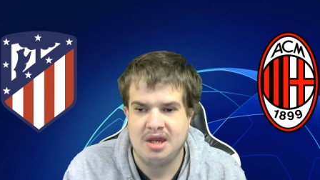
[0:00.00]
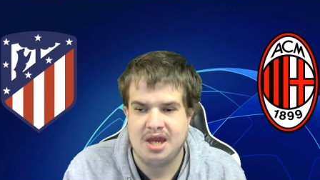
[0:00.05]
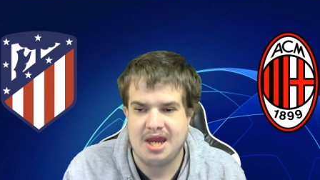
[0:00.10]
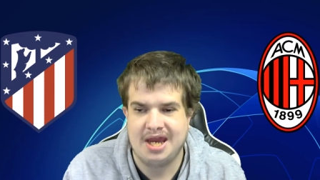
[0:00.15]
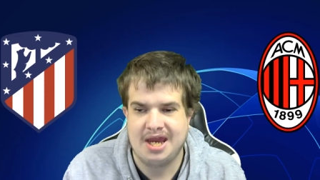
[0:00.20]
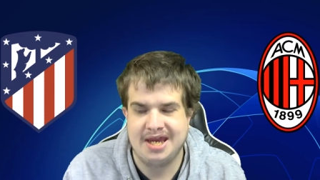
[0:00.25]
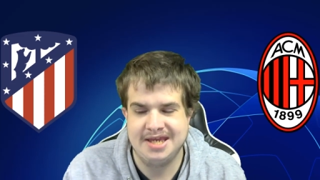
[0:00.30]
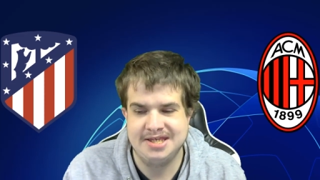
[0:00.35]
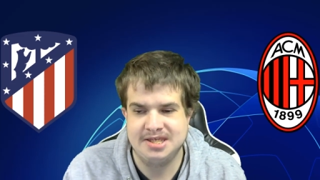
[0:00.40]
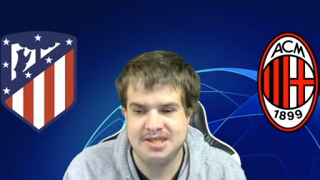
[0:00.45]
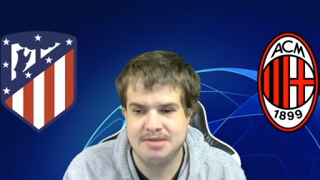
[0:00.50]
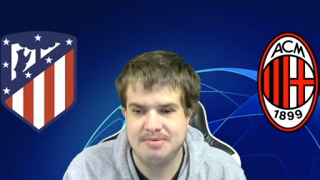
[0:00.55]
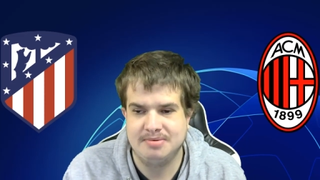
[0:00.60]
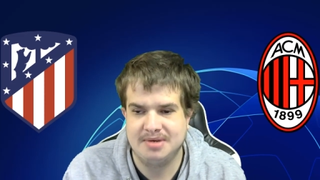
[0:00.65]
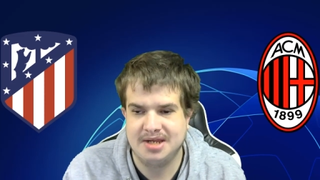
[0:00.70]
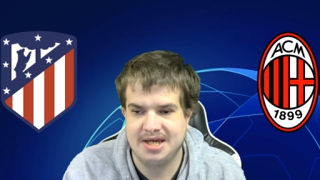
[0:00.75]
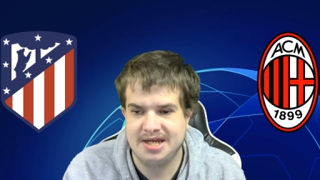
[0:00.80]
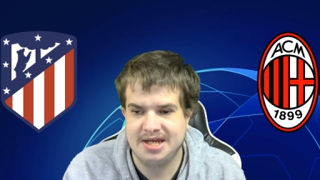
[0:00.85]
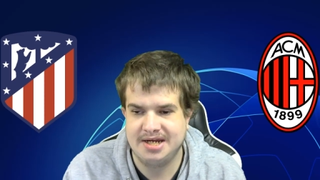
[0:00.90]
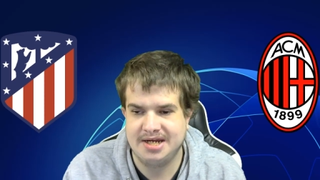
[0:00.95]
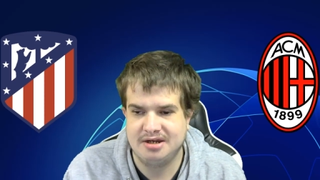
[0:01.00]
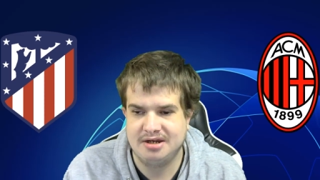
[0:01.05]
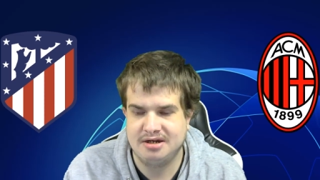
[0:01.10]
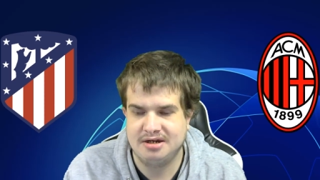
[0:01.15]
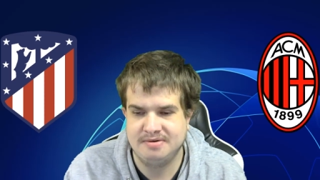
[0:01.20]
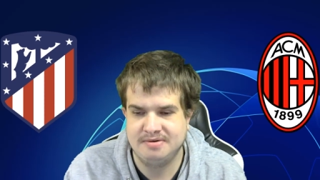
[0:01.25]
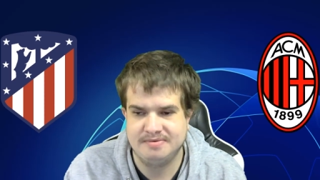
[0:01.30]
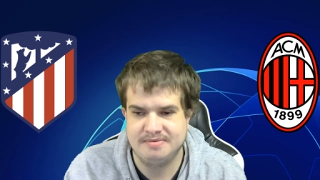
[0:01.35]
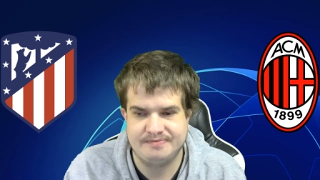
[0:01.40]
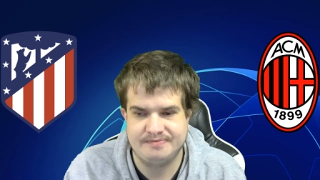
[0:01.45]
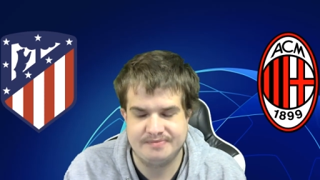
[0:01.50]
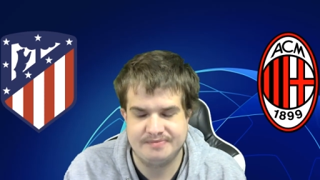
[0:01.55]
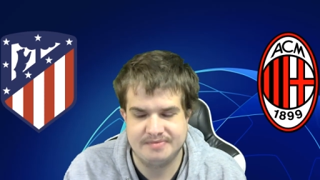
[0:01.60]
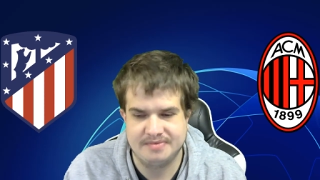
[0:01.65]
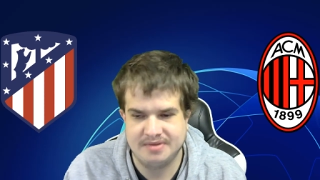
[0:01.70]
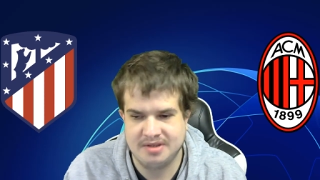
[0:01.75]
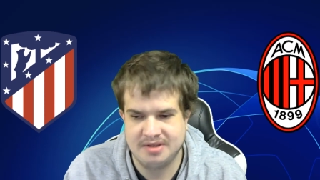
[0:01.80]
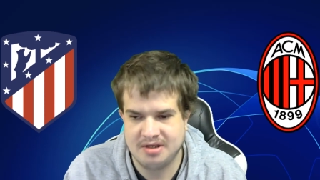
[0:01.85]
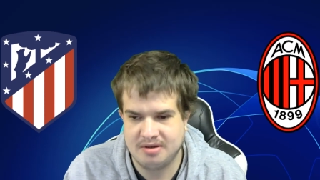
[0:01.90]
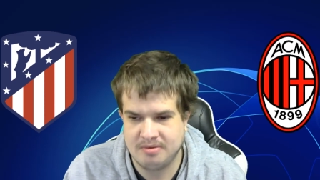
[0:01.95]
AC Milan, no,
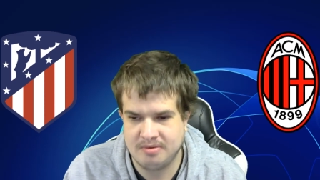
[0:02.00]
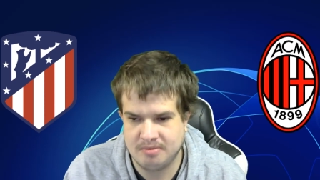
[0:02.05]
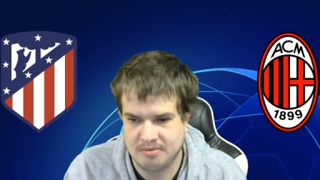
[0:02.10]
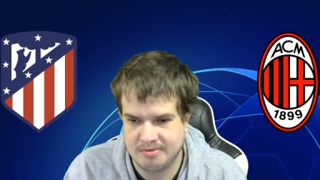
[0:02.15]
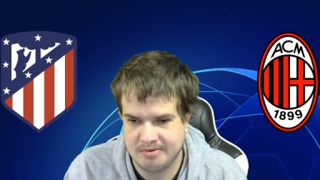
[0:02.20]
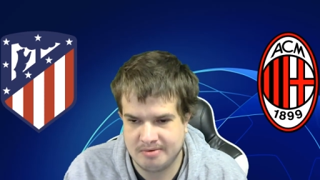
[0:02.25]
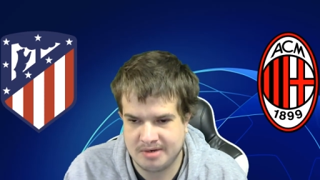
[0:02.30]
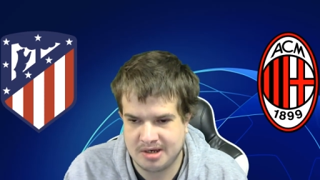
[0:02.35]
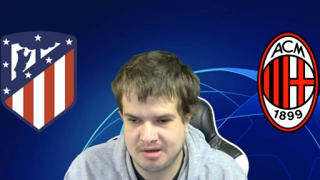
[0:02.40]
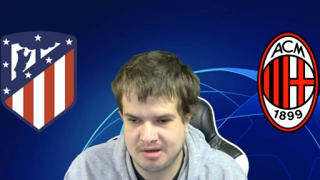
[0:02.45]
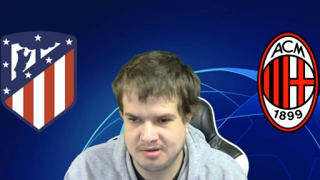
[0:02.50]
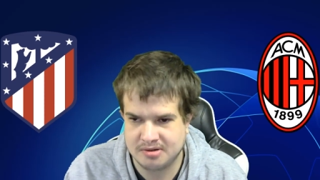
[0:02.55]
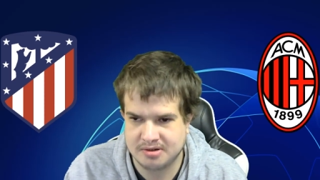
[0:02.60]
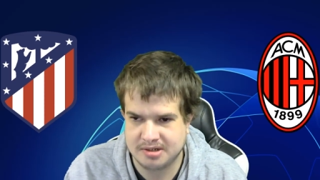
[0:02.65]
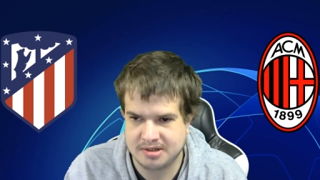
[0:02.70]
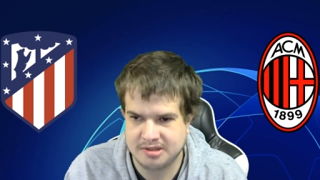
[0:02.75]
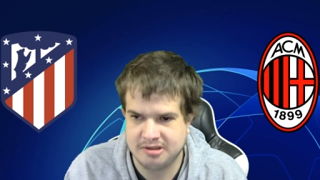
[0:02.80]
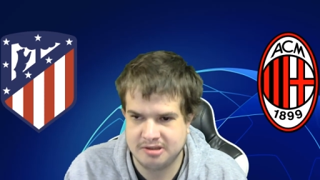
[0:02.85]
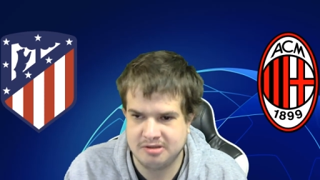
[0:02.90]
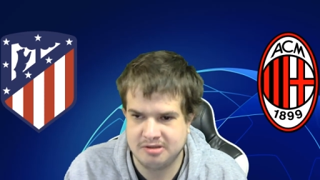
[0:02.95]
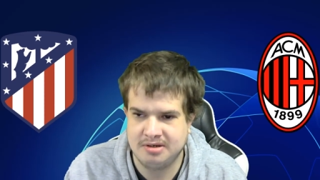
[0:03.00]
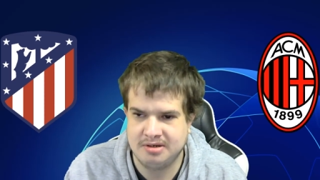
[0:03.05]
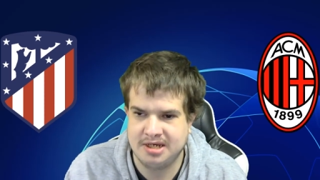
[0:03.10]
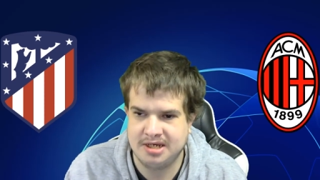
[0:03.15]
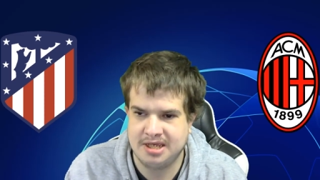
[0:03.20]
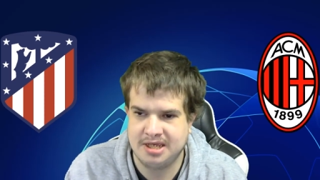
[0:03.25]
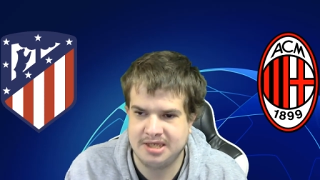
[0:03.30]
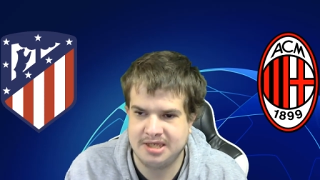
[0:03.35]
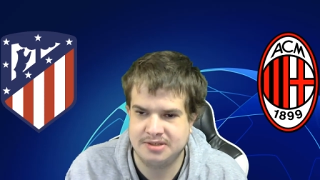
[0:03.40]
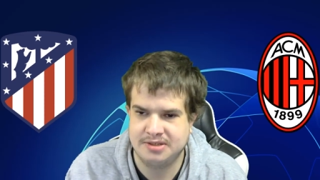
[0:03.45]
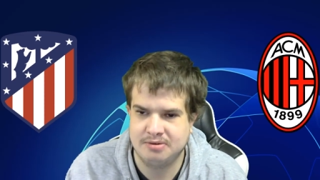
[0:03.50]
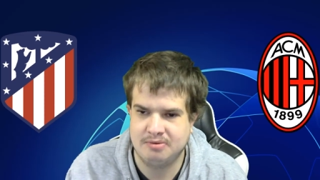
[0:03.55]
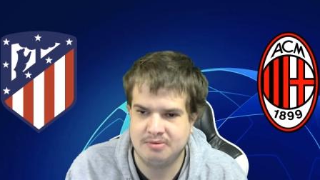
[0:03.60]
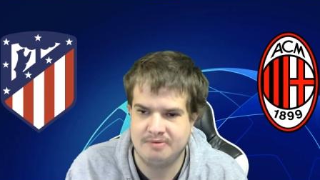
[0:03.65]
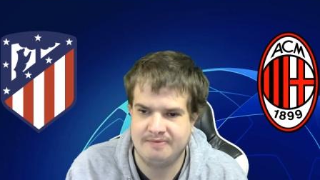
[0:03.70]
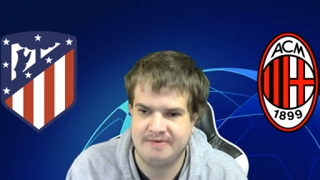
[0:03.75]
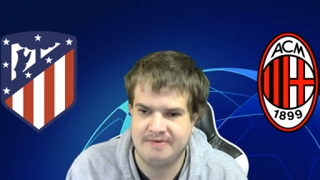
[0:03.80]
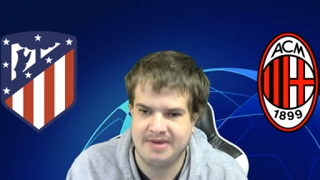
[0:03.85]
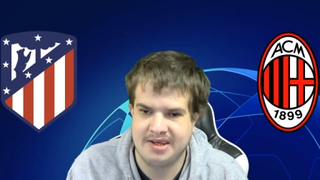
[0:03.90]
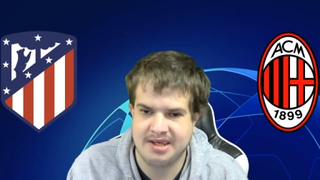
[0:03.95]
you know, are doing their sort of
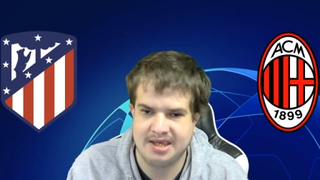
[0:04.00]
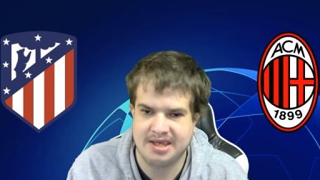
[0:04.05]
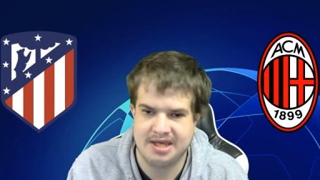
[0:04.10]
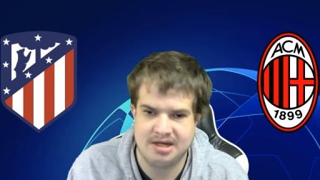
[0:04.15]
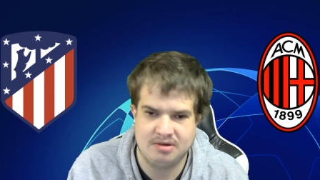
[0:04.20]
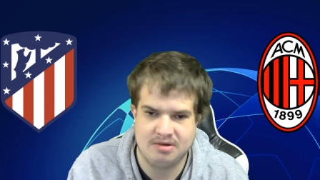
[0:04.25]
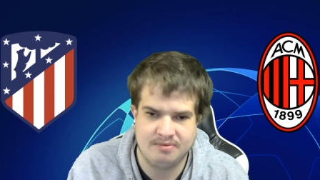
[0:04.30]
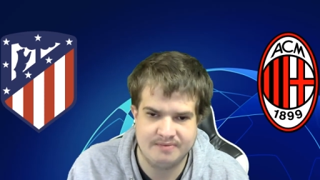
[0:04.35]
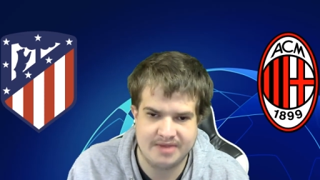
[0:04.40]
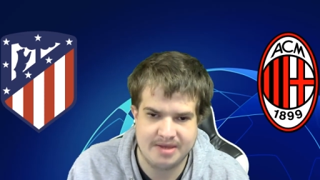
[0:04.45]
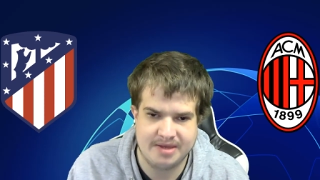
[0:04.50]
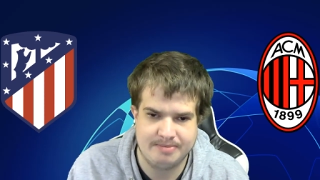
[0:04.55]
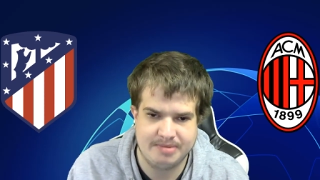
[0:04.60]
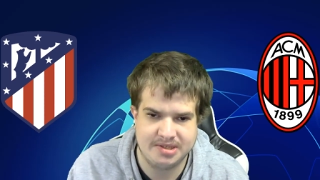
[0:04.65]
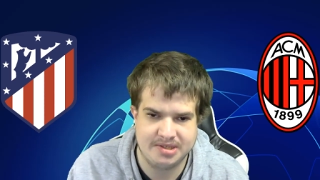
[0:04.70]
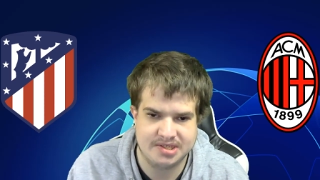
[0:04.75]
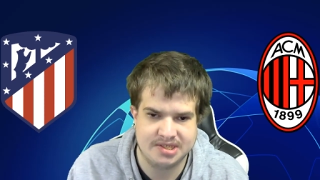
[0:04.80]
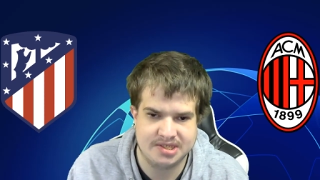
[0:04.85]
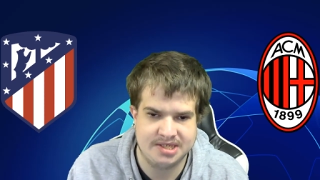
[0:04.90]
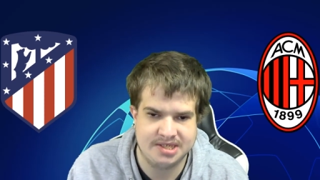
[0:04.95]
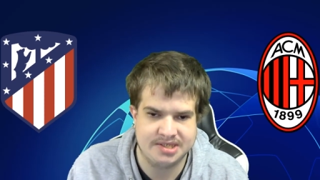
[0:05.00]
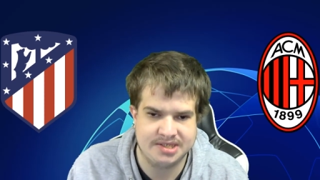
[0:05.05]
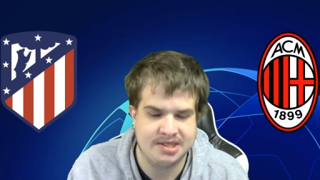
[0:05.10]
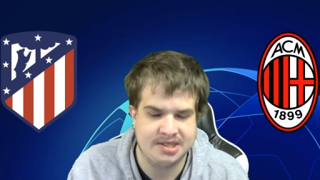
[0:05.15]
thing, getting on with their business.